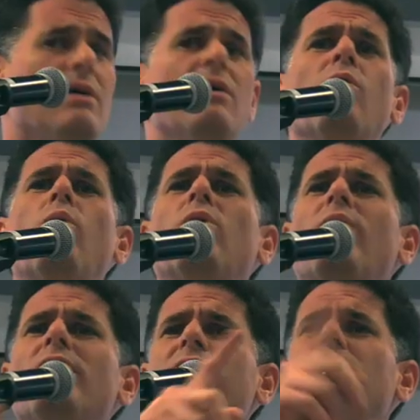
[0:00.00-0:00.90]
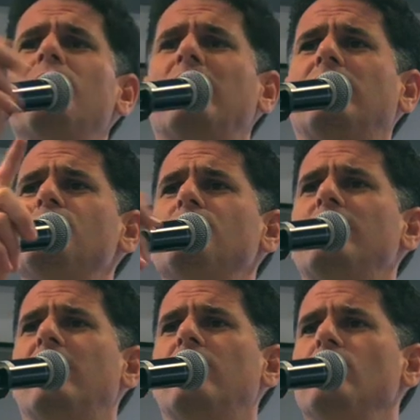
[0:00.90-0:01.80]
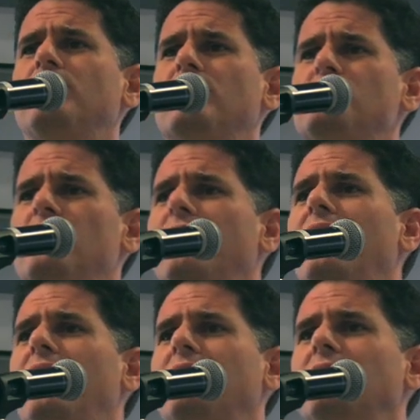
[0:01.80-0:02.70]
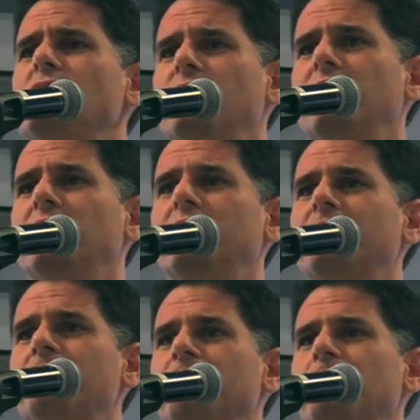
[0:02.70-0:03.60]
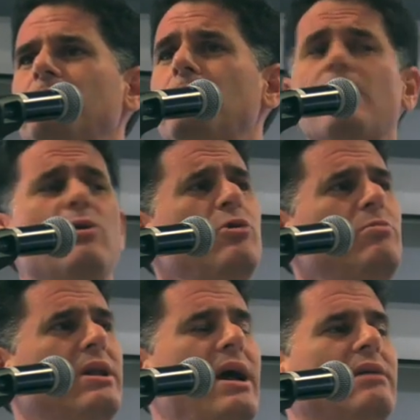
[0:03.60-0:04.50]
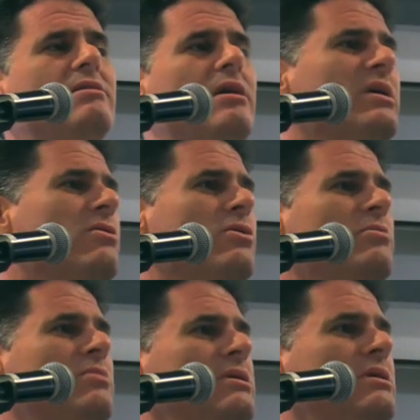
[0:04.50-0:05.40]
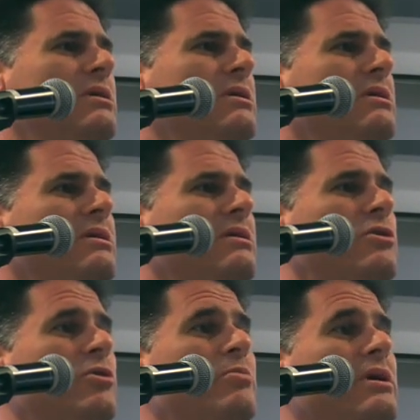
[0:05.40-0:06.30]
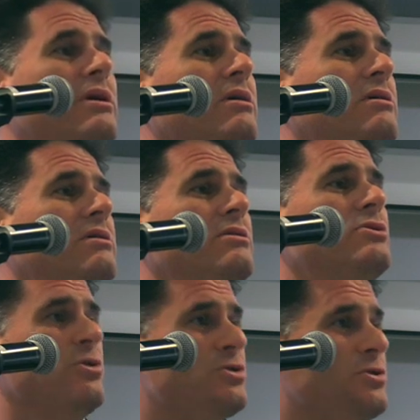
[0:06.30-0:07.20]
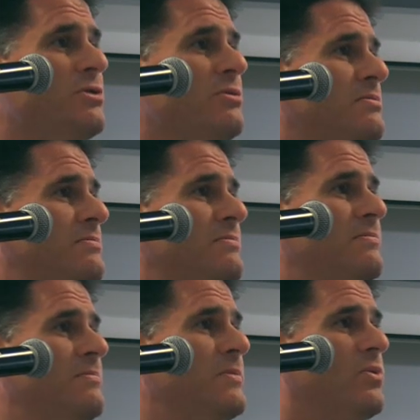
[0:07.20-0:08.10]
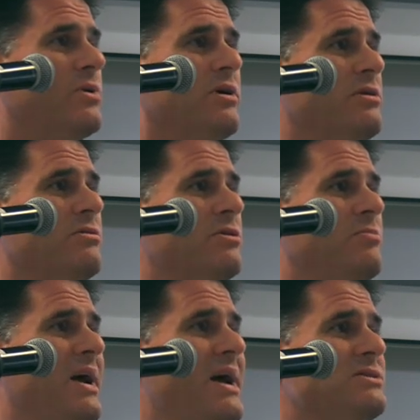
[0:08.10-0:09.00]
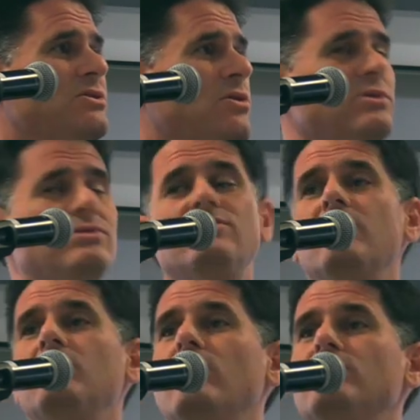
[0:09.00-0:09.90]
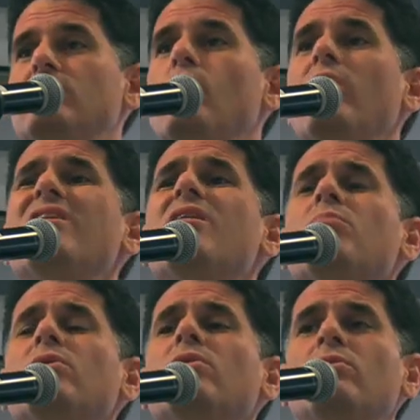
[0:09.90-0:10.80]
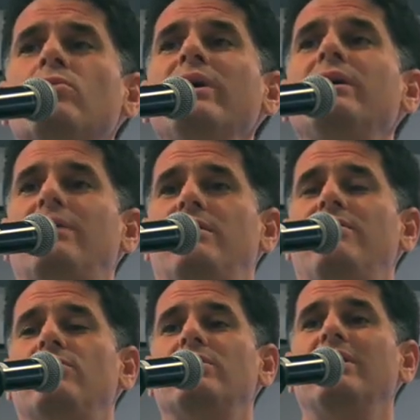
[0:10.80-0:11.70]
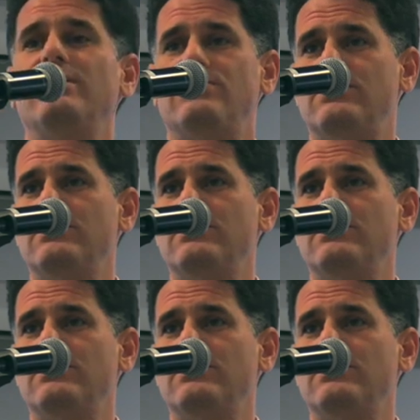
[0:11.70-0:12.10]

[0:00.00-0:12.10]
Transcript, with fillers: what do I think about this or that group that's boycotting Israel? Could be an academic group, could be a church group or another group. I ask always the same question what number are we on their list?